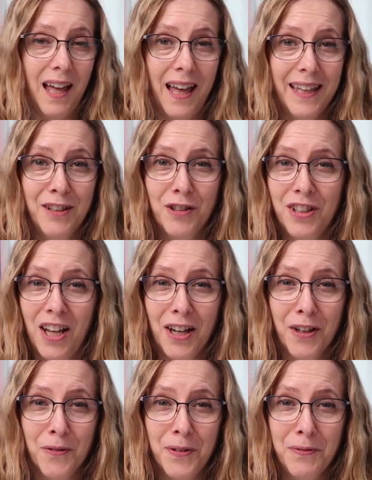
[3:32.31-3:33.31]
I could
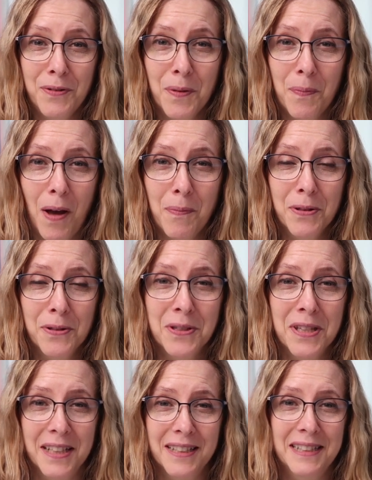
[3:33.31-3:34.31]
not go in with the popular
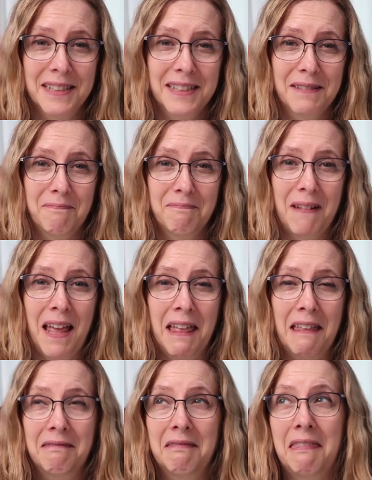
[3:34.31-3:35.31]
sickness,
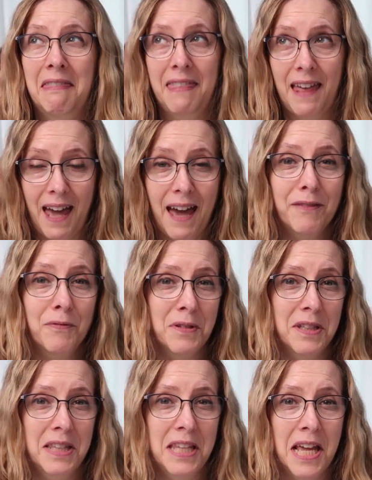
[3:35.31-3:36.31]
and that
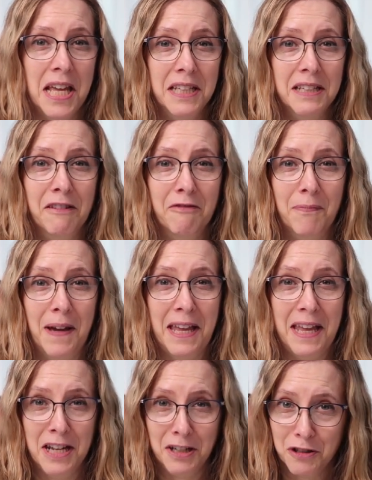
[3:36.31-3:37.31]
was the end of
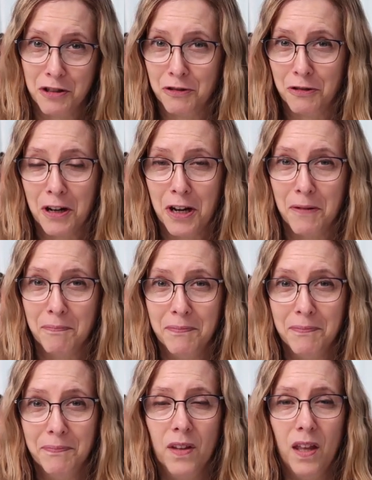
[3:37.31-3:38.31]
my angiogram.
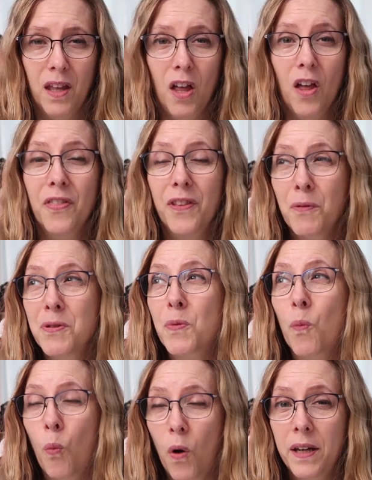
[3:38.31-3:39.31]
There
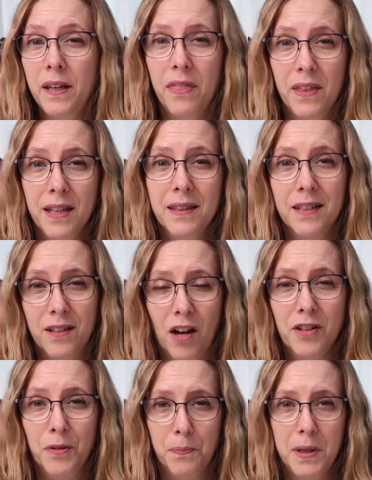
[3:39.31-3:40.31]
was one thing that
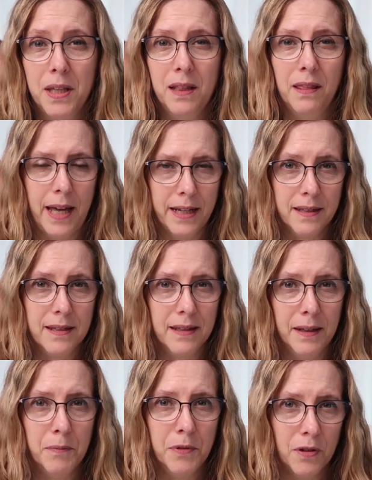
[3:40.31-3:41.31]
Dr. P let
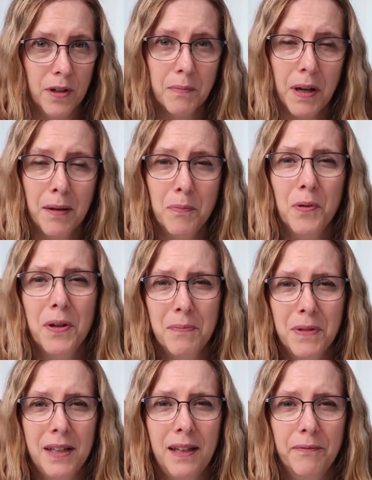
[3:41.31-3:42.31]
slip during my
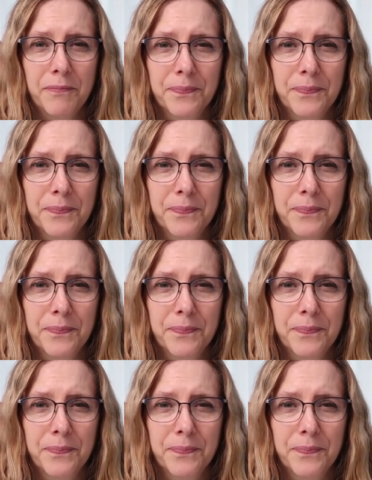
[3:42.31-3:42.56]
appointment.